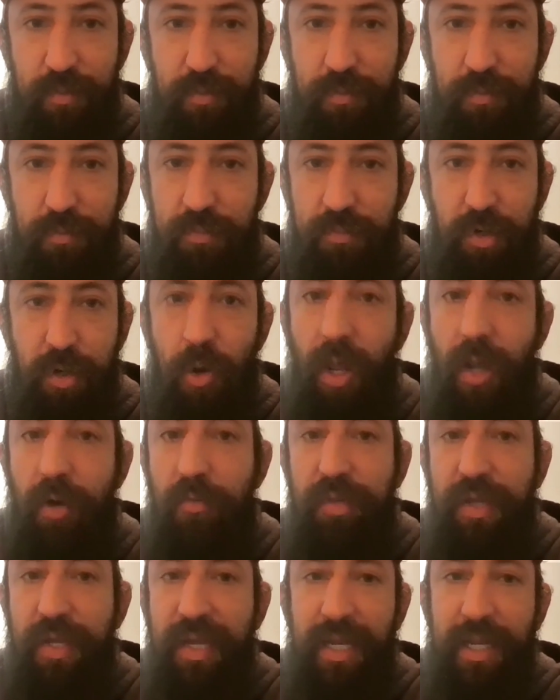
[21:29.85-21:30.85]
No,
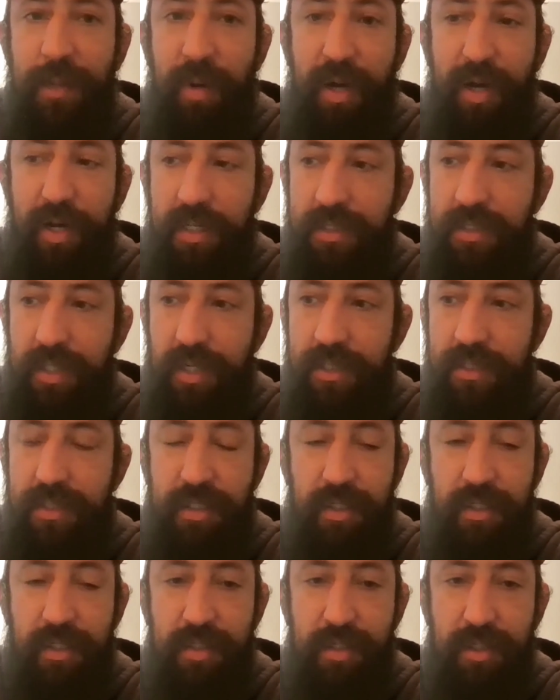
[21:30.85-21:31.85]
I don't think anybody's
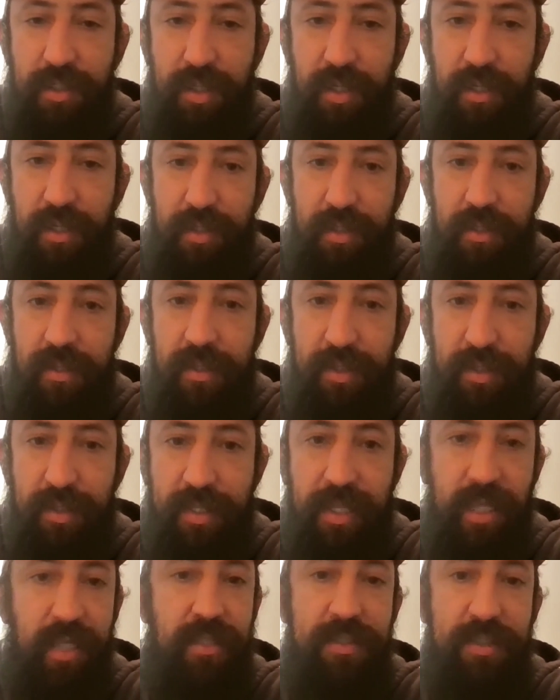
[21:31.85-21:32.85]
innocent in
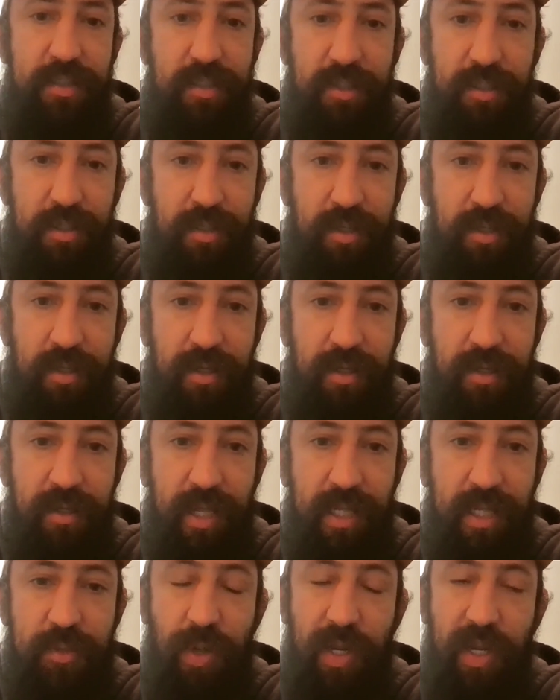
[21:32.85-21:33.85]
this.
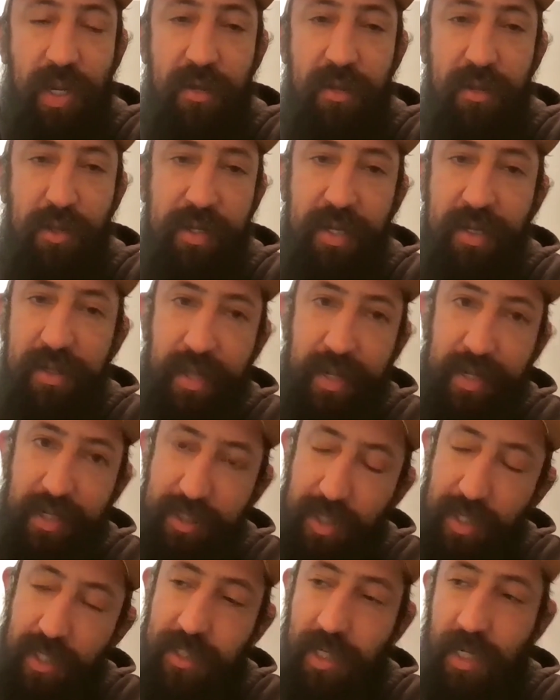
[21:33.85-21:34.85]
Yeah. And that's why I look at like
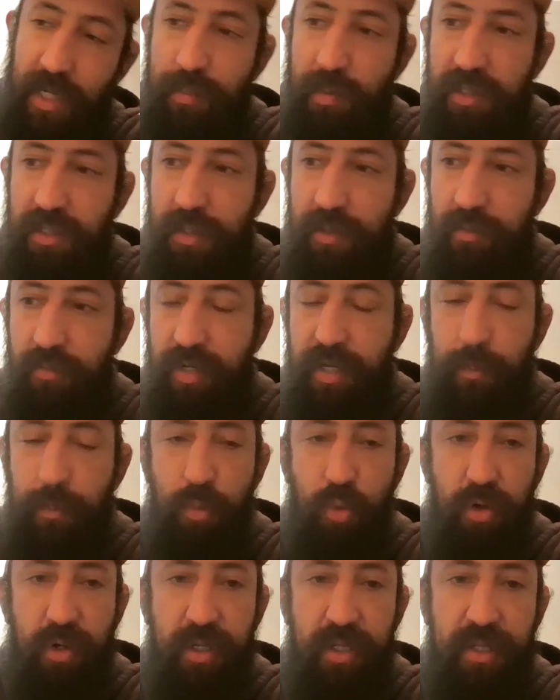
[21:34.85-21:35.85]
I talked about the Rick
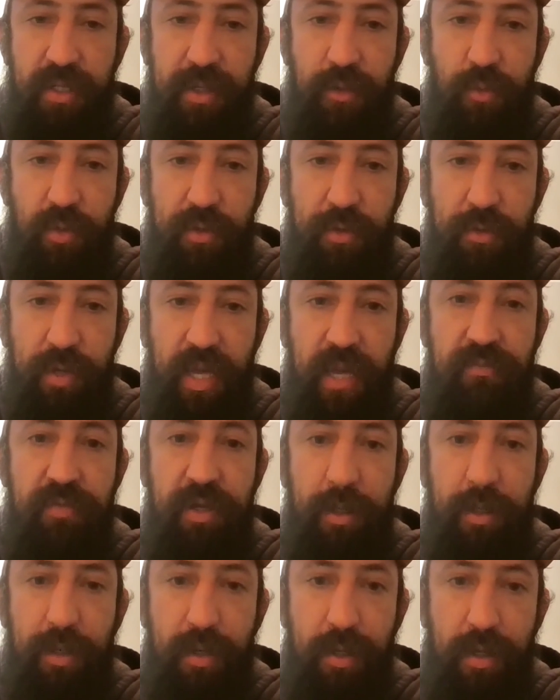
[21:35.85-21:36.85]
and Morty thing with
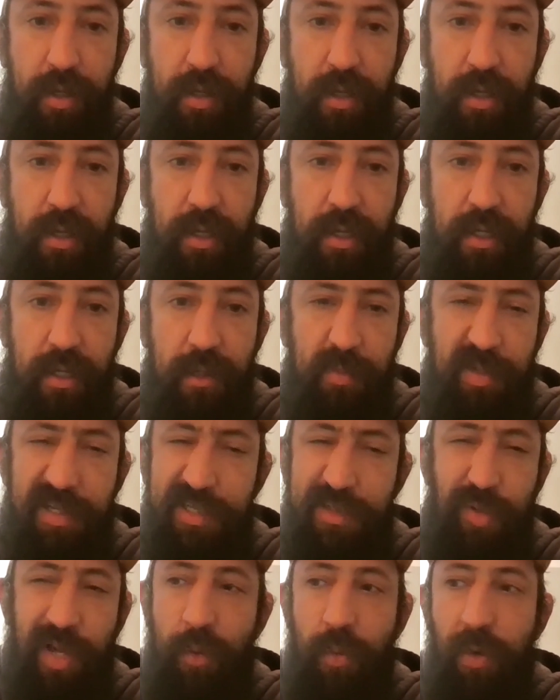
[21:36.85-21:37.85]
Evan.
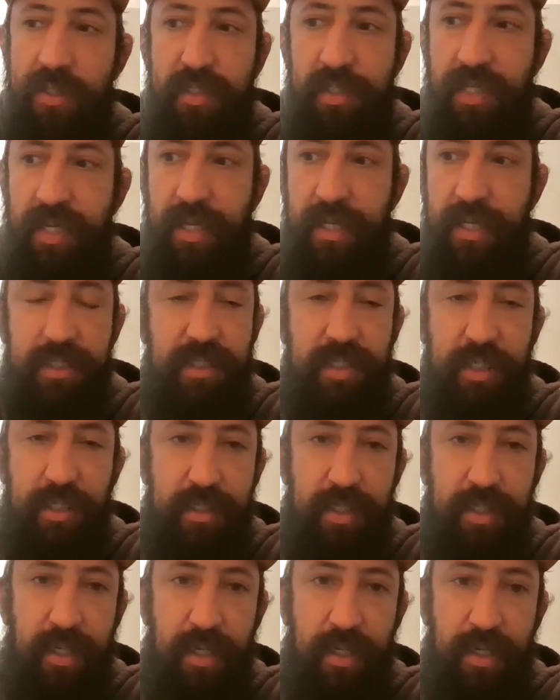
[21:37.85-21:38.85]
Because I wasn't
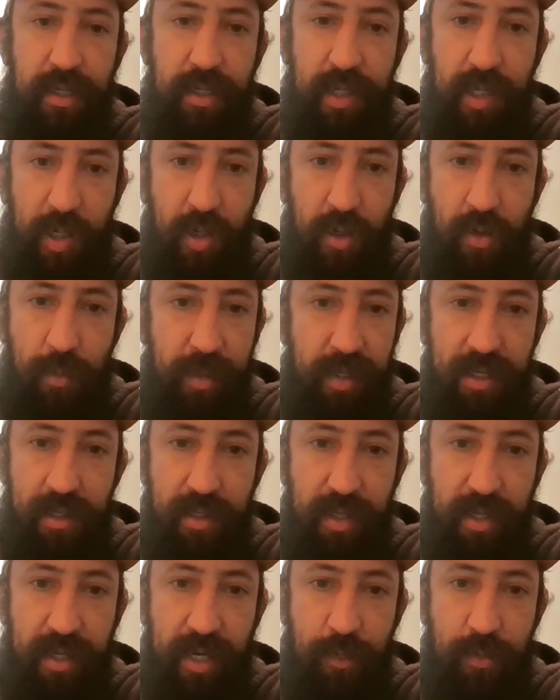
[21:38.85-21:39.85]
innocent in it. You know what I
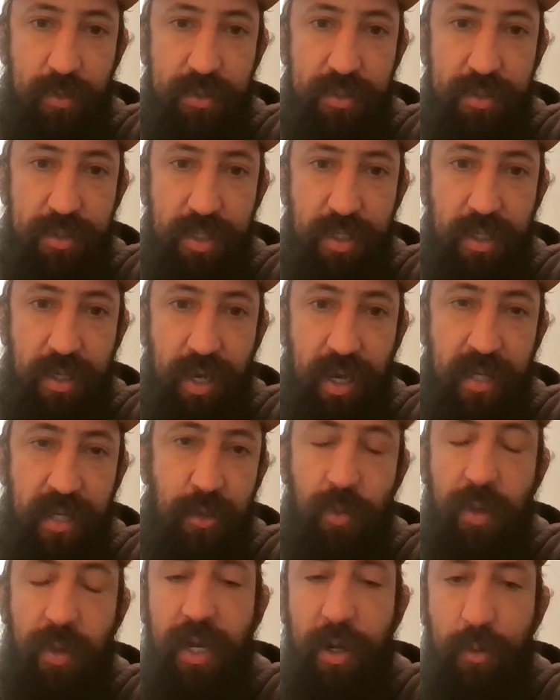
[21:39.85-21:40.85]
mean? Like I was I
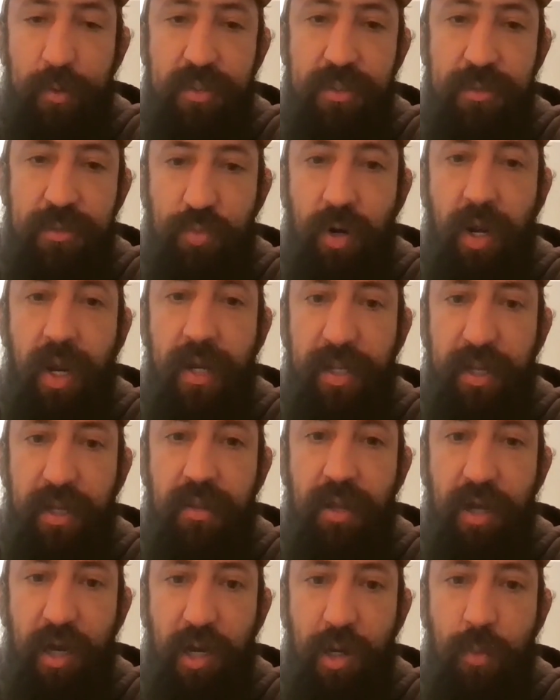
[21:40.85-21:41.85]
knew what I was riding
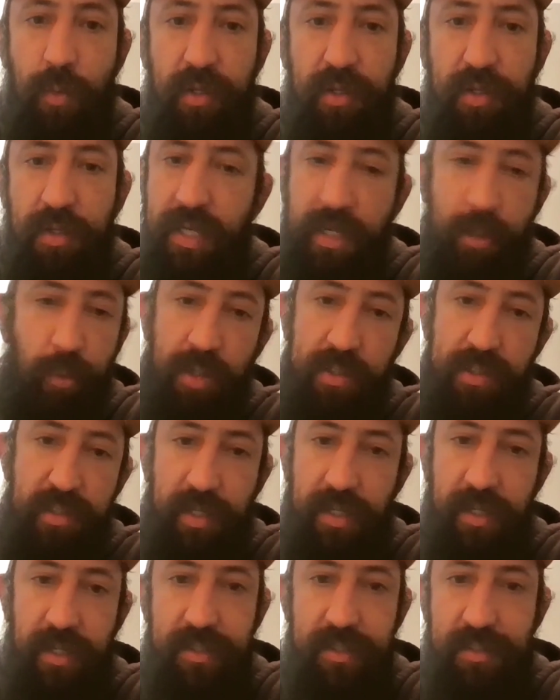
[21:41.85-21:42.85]
along with, and he
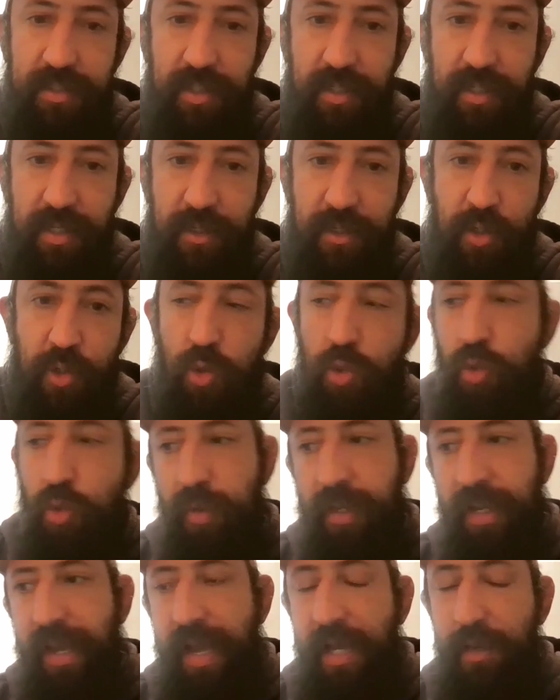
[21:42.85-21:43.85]
wasn't innocent. He knew
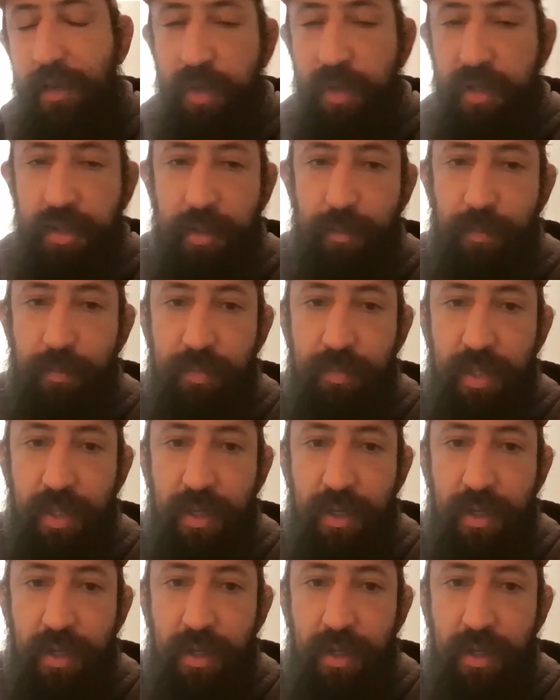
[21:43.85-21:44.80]
who he had with him.